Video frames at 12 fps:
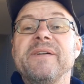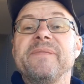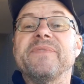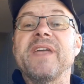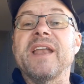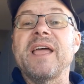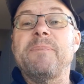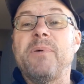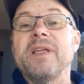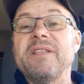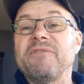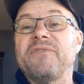Then I
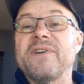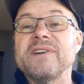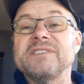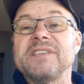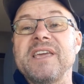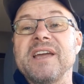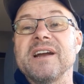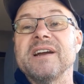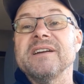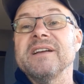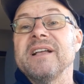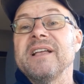put it in first
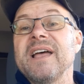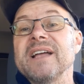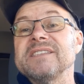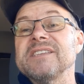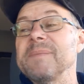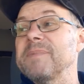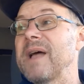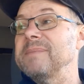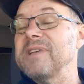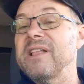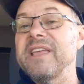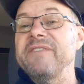gear, and
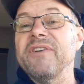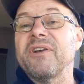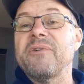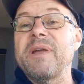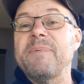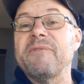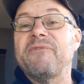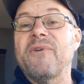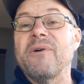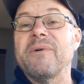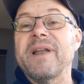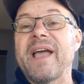sometimes I'll even creep it
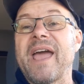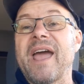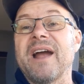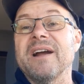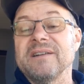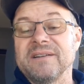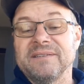forward a hair